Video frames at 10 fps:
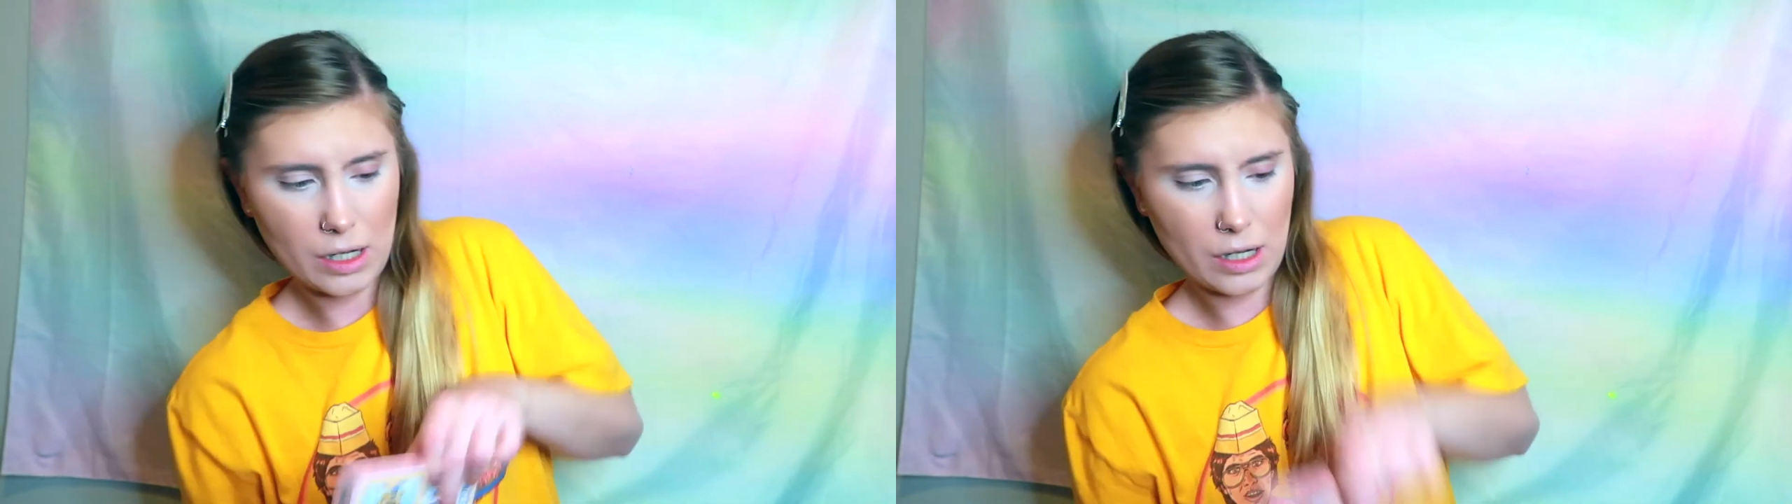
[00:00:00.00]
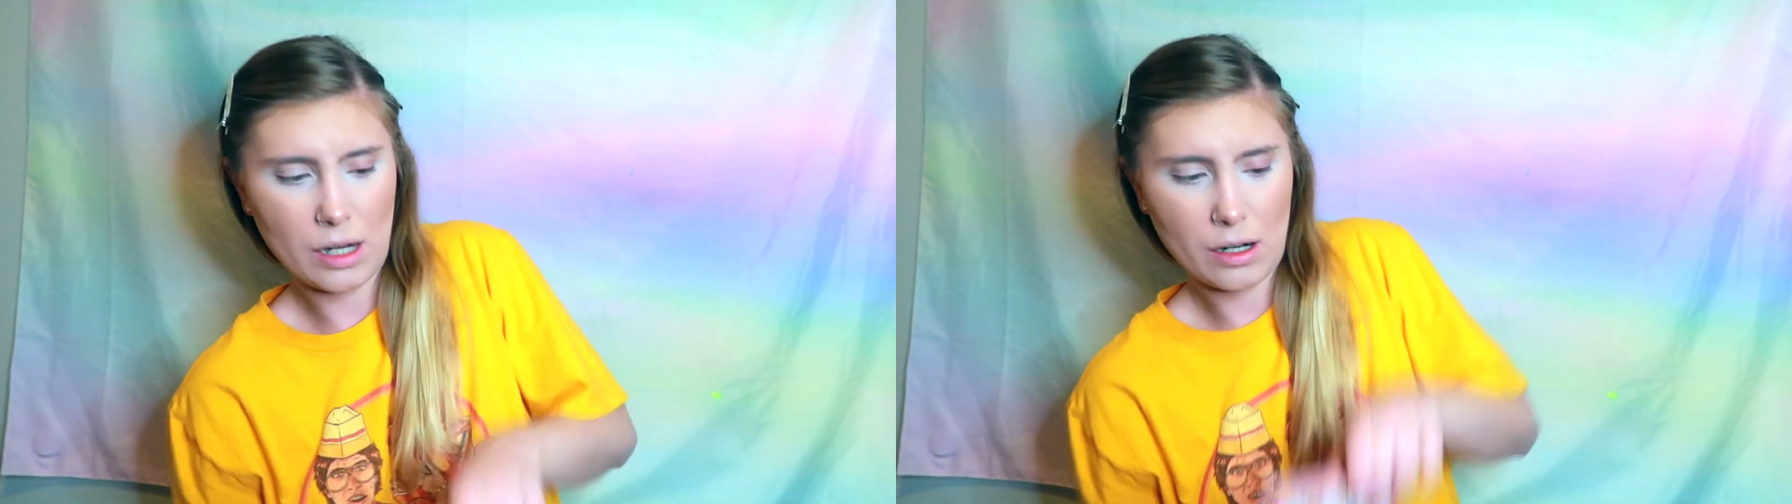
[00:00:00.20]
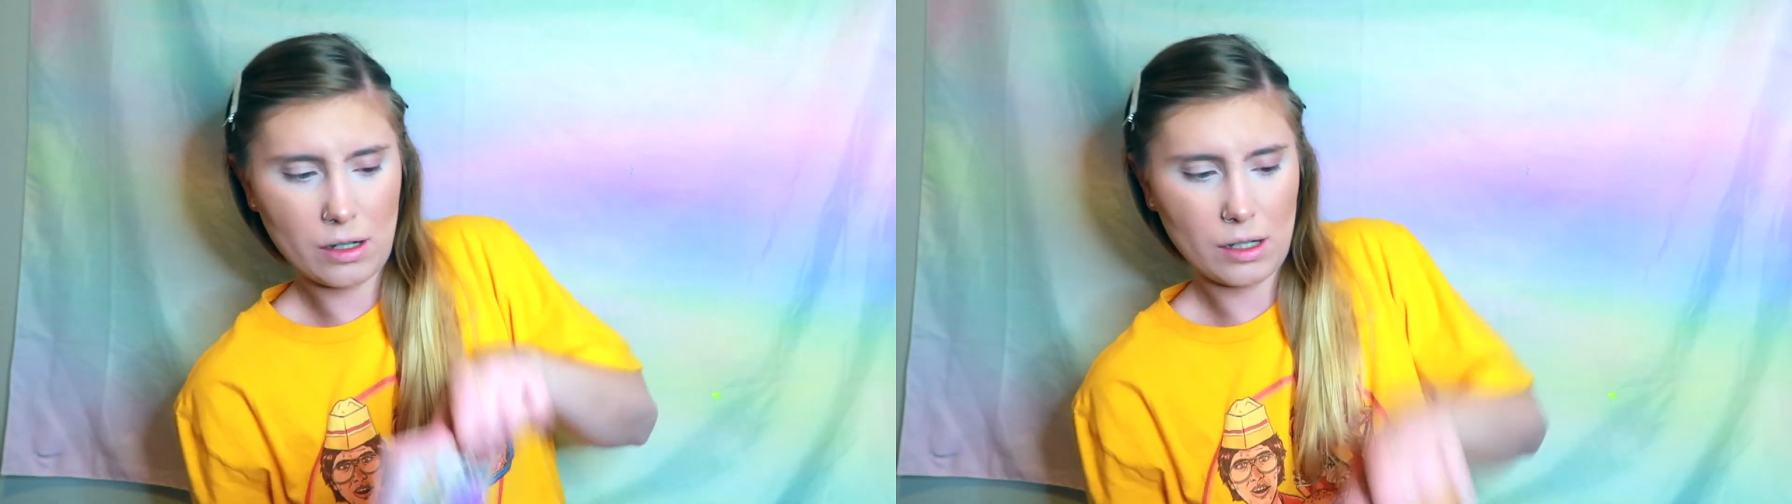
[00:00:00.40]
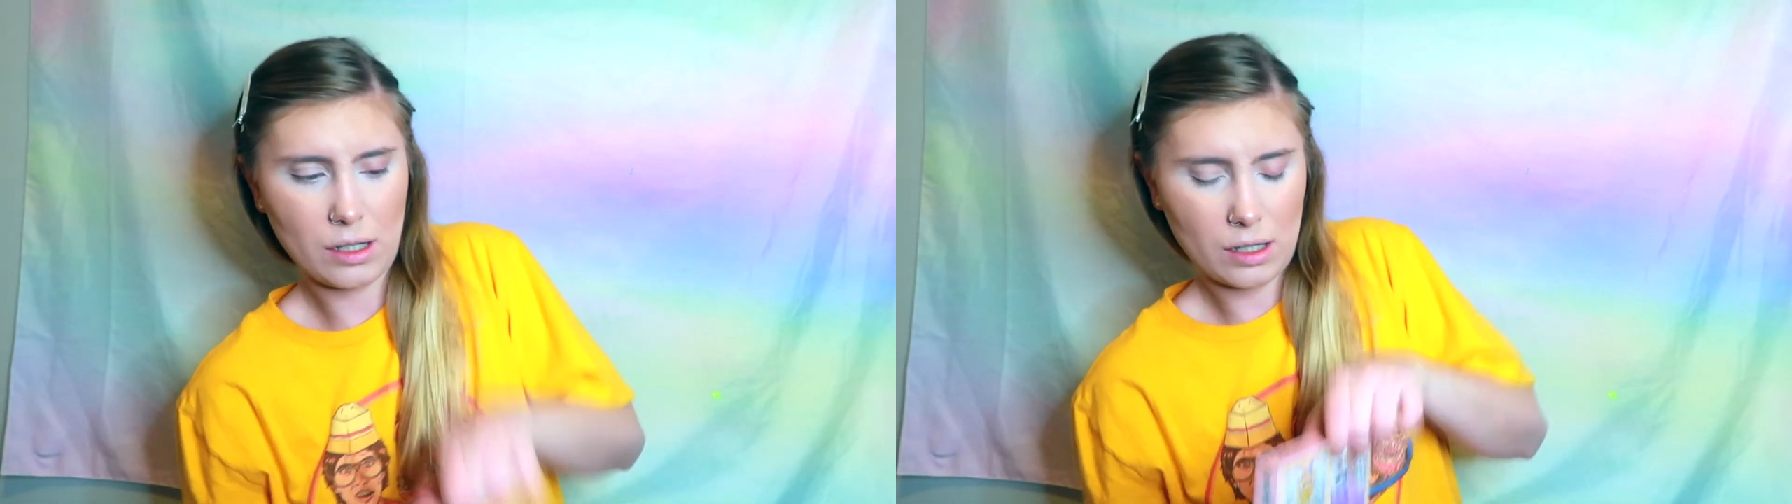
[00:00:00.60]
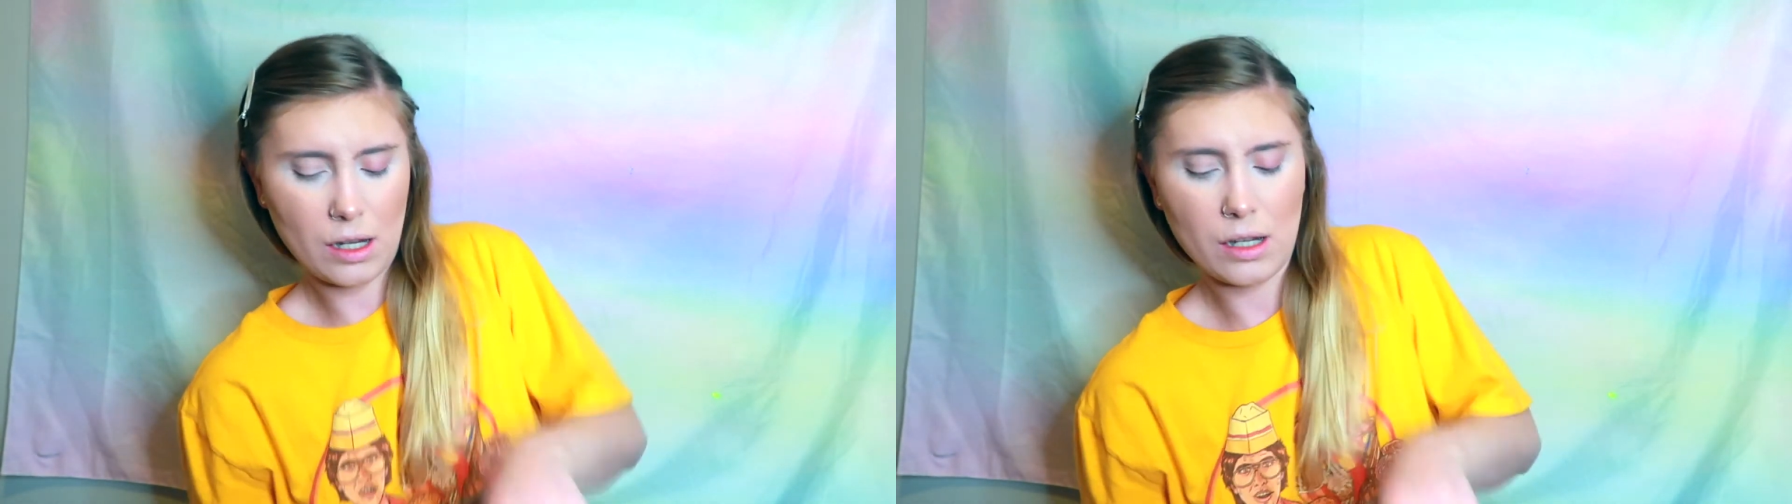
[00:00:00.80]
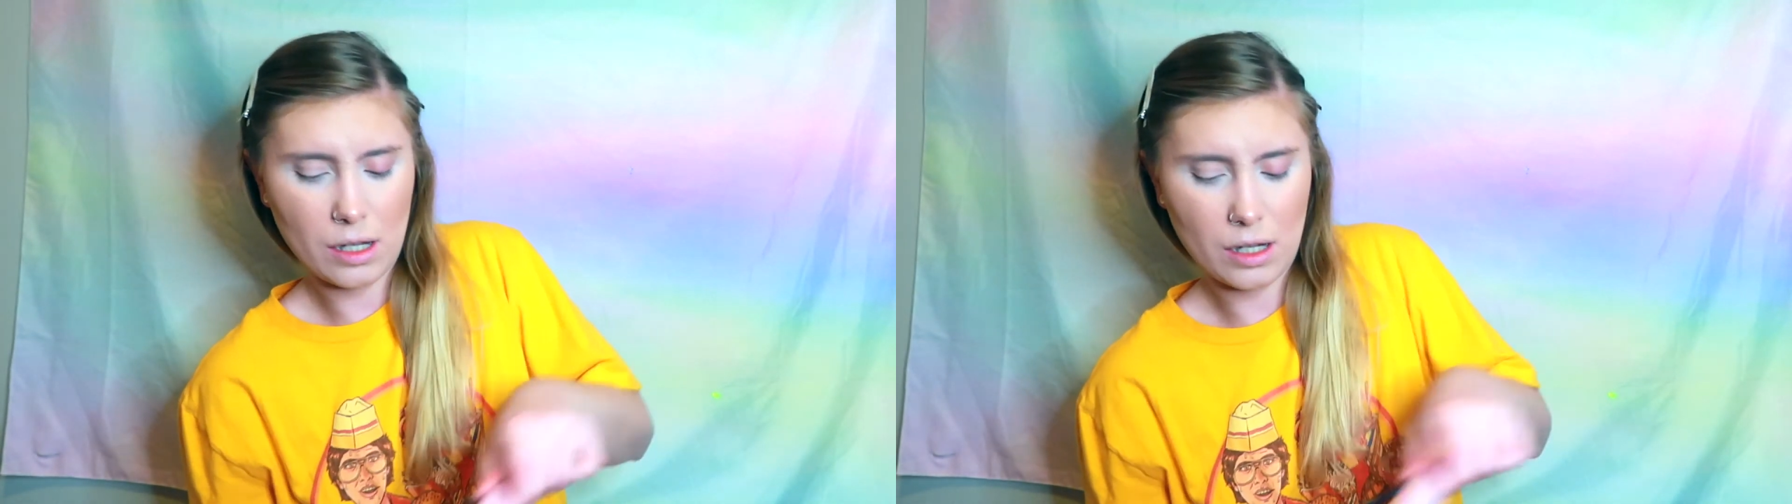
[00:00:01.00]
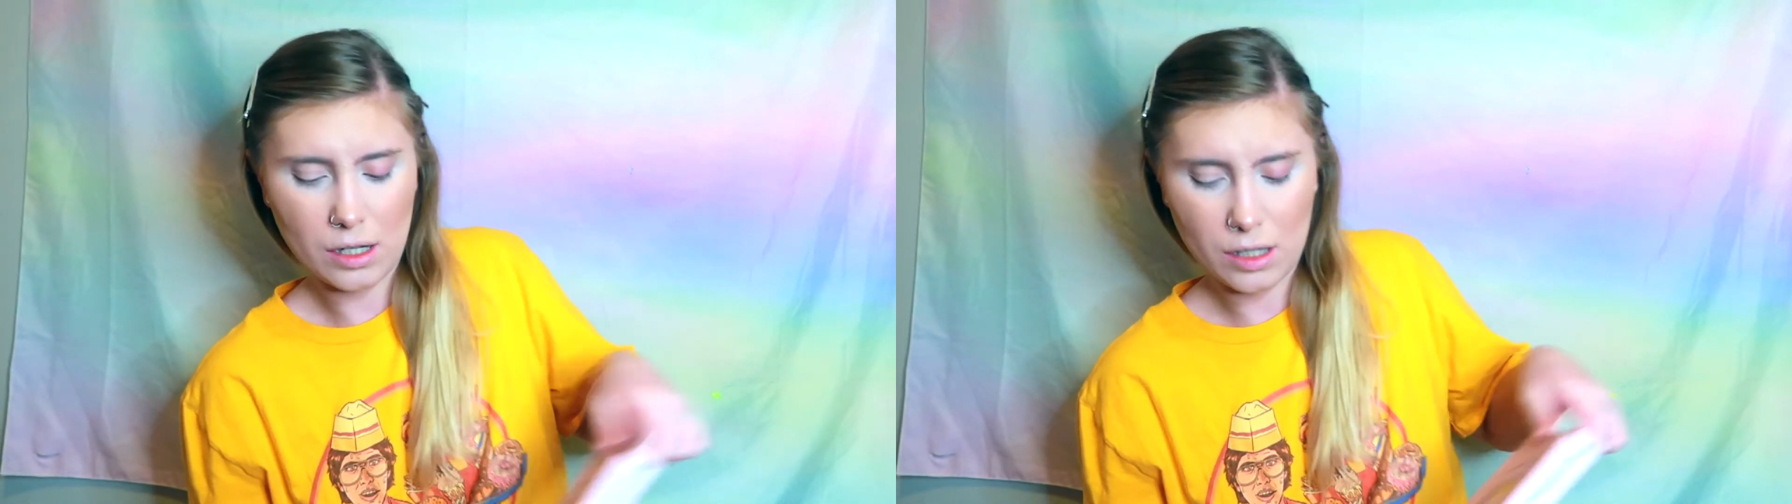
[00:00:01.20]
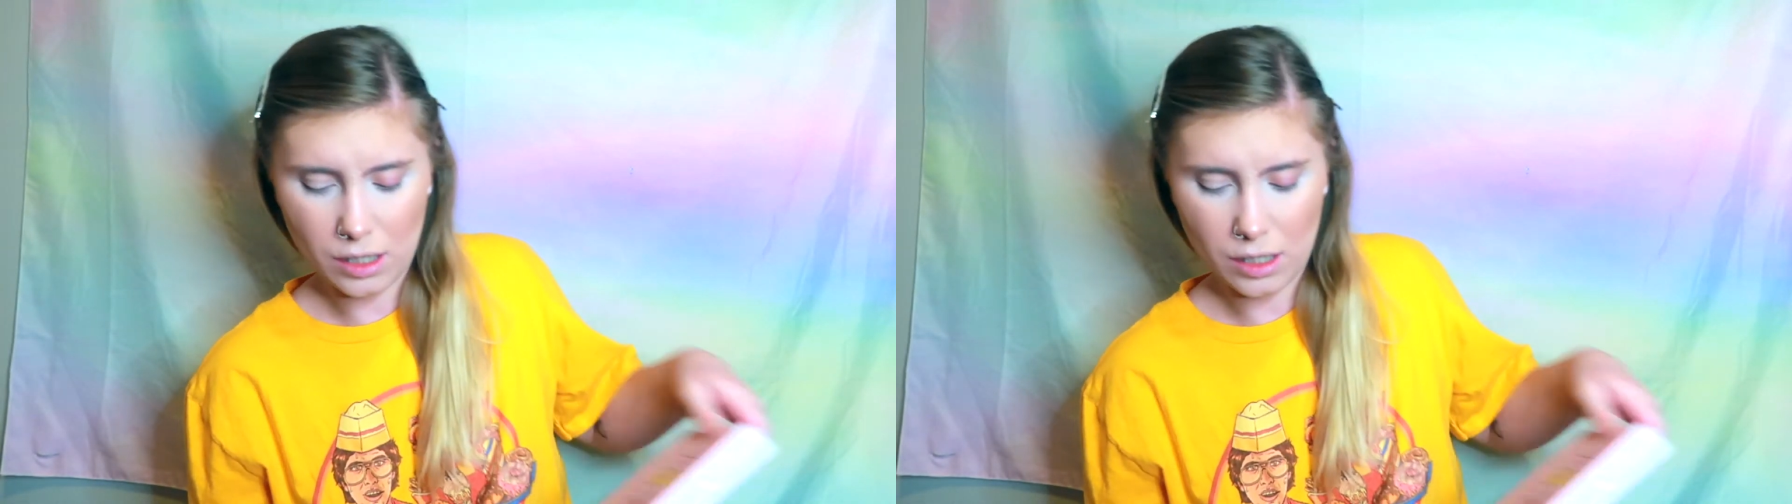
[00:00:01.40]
here in a second.